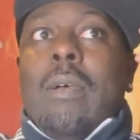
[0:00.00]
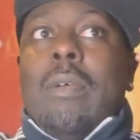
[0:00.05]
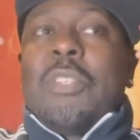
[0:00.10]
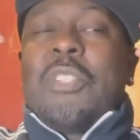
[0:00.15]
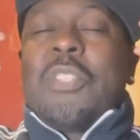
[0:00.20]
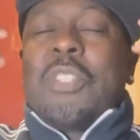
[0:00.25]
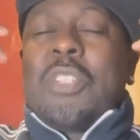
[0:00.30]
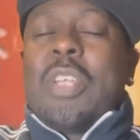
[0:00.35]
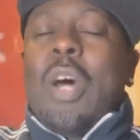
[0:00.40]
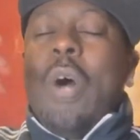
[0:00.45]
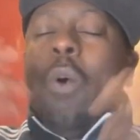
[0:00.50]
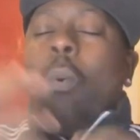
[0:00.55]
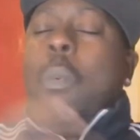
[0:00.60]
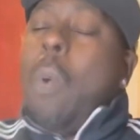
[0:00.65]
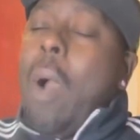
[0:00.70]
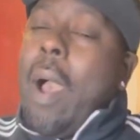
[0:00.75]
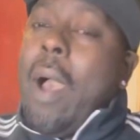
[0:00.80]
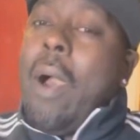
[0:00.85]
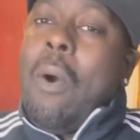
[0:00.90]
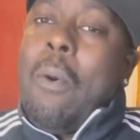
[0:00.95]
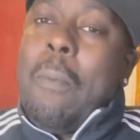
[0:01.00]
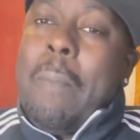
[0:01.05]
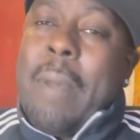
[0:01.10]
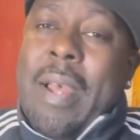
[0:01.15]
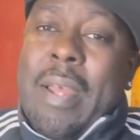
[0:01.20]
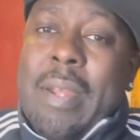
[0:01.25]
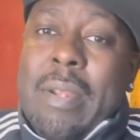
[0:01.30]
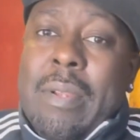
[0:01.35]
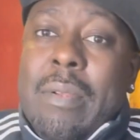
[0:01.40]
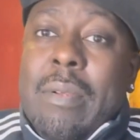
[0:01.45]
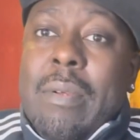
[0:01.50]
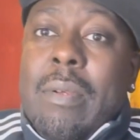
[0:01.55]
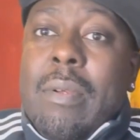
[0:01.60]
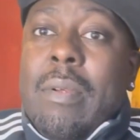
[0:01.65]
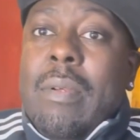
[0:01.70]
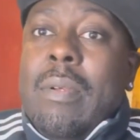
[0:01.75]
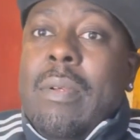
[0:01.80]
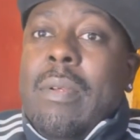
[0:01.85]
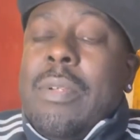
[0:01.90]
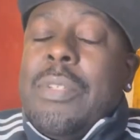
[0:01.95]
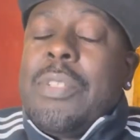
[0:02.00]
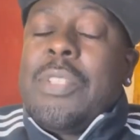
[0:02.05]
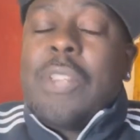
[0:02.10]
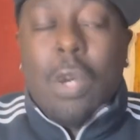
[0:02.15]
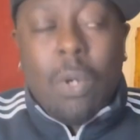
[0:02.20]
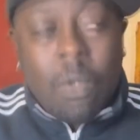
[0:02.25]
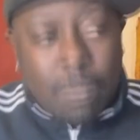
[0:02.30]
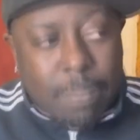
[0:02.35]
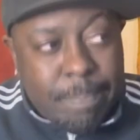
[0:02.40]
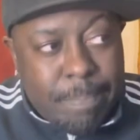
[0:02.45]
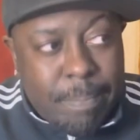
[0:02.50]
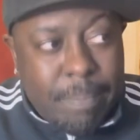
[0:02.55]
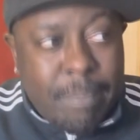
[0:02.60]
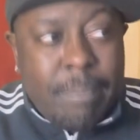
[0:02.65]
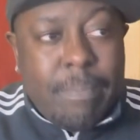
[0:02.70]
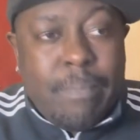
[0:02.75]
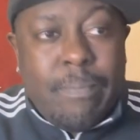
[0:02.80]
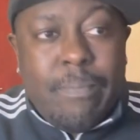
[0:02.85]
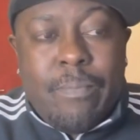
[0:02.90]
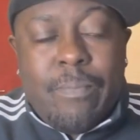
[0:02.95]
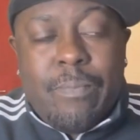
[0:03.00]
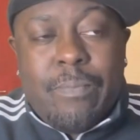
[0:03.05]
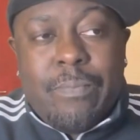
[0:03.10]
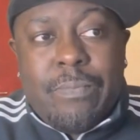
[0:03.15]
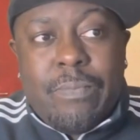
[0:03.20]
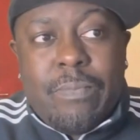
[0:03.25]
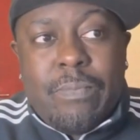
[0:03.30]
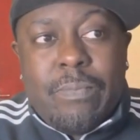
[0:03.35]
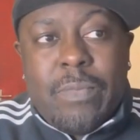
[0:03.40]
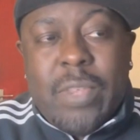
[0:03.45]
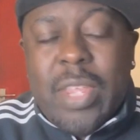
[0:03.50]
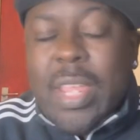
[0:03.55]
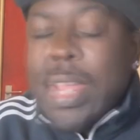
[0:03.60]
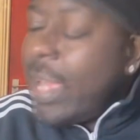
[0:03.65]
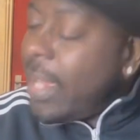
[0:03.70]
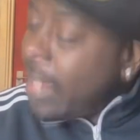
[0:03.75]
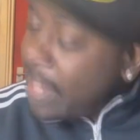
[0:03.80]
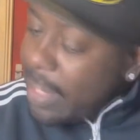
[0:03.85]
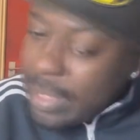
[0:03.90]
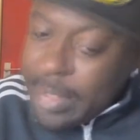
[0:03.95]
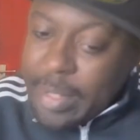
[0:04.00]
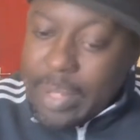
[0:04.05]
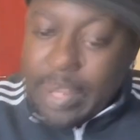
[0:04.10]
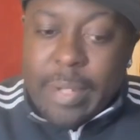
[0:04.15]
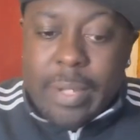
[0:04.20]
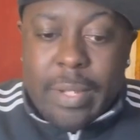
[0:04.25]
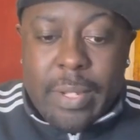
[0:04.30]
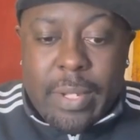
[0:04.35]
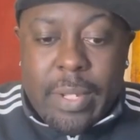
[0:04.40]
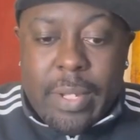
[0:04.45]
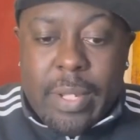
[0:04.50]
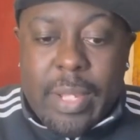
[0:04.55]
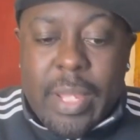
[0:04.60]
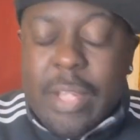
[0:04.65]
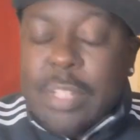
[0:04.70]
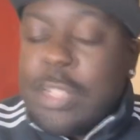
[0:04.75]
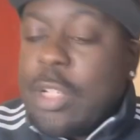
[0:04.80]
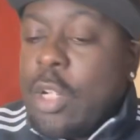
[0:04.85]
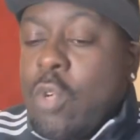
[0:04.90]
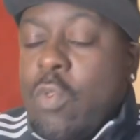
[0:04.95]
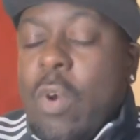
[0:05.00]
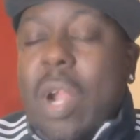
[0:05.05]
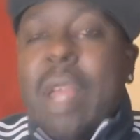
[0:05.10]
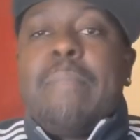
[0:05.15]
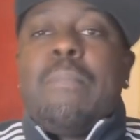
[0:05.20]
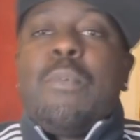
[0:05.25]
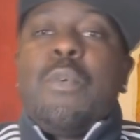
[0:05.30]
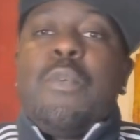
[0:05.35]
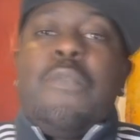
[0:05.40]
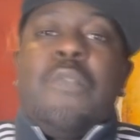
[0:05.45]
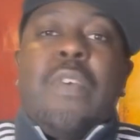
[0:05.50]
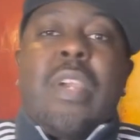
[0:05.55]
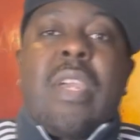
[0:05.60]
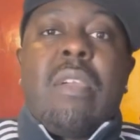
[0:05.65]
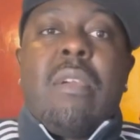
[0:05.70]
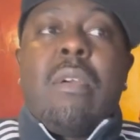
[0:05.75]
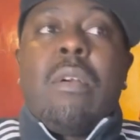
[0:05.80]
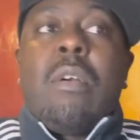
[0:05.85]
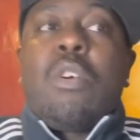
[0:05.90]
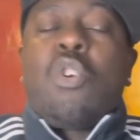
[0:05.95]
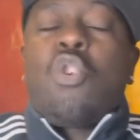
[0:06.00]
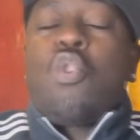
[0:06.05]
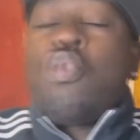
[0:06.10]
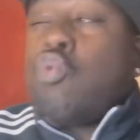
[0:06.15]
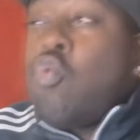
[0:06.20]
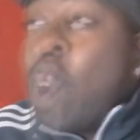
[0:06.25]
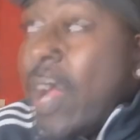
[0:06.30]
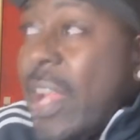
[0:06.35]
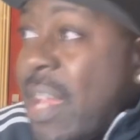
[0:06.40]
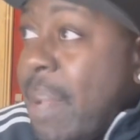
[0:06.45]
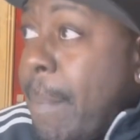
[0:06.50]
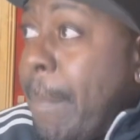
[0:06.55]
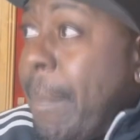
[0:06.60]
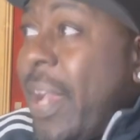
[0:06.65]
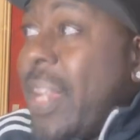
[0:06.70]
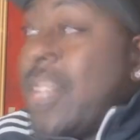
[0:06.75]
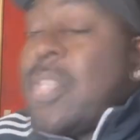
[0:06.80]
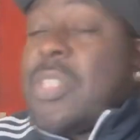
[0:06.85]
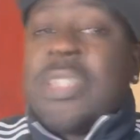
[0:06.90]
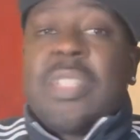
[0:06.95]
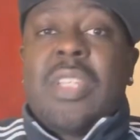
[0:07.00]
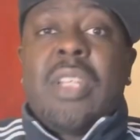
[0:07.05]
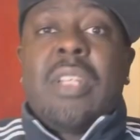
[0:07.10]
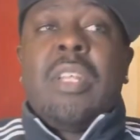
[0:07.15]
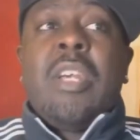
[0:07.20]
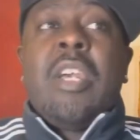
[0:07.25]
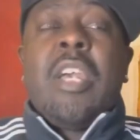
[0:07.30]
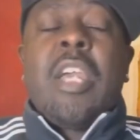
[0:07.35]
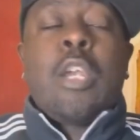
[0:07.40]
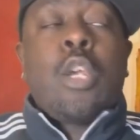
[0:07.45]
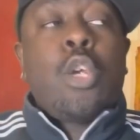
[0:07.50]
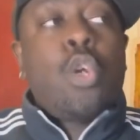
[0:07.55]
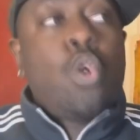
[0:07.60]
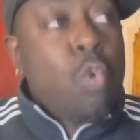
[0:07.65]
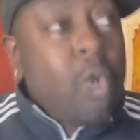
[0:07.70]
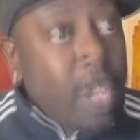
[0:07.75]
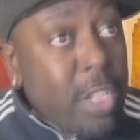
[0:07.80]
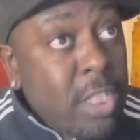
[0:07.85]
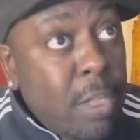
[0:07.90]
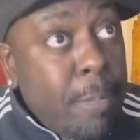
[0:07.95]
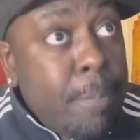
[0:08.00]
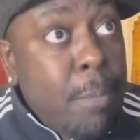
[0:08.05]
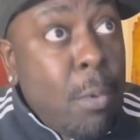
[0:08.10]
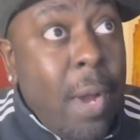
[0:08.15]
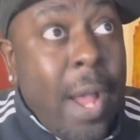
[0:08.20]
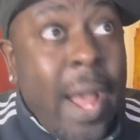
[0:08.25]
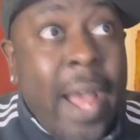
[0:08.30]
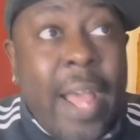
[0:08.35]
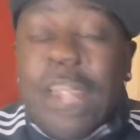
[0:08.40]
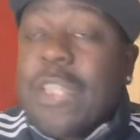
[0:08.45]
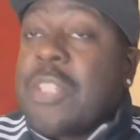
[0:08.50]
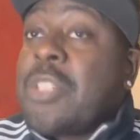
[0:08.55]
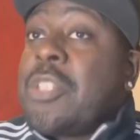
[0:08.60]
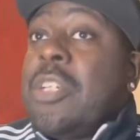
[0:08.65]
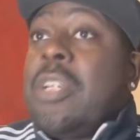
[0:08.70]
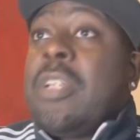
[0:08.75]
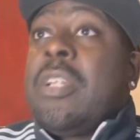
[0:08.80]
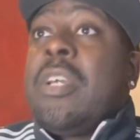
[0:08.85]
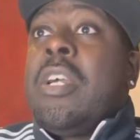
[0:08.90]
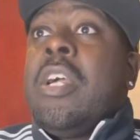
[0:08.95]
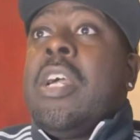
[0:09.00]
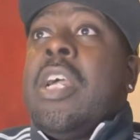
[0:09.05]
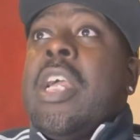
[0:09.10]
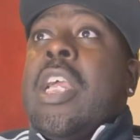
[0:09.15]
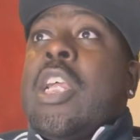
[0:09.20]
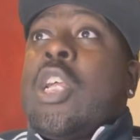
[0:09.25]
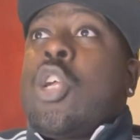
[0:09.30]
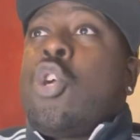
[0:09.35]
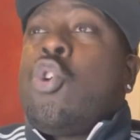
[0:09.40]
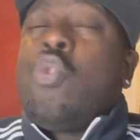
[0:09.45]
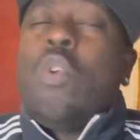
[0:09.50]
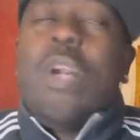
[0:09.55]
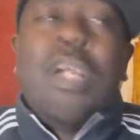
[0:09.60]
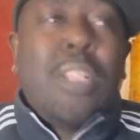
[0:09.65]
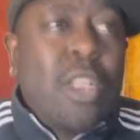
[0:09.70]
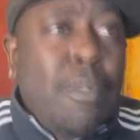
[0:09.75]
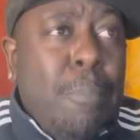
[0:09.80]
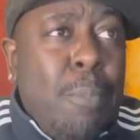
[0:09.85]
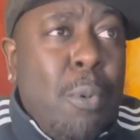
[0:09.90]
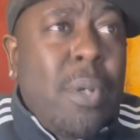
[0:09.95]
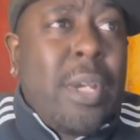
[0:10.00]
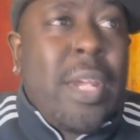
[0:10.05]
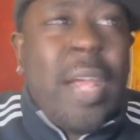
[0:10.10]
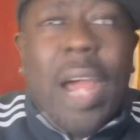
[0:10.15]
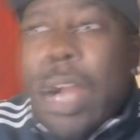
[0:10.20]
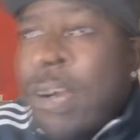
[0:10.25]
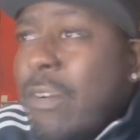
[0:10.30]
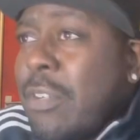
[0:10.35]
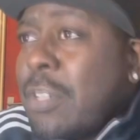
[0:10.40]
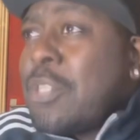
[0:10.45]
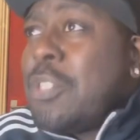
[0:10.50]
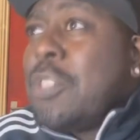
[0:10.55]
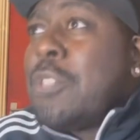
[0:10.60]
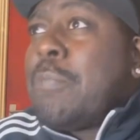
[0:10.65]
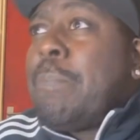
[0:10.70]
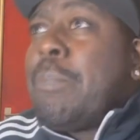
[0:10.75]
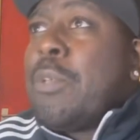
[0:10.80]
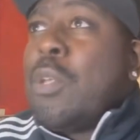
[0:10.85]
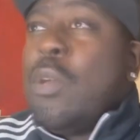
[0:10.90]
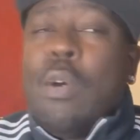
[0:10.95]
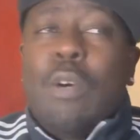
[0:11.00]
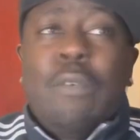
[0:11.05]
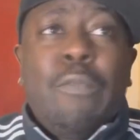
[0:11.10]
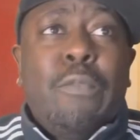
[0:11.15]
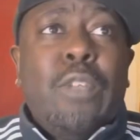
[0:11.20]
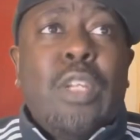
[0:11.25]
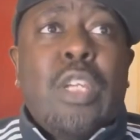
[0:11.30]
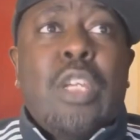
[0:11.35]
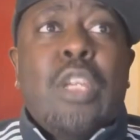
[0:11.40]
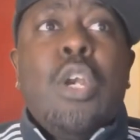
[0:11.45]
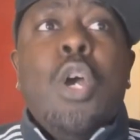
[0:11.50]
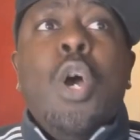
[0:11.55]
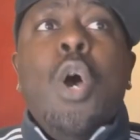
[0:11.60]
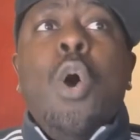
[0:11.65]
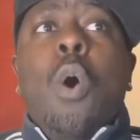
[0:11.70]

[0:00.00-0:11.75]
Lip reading: so well, man. So, yeah, it was a great movie. Great pacing, incredible action, incredible characters, beautifully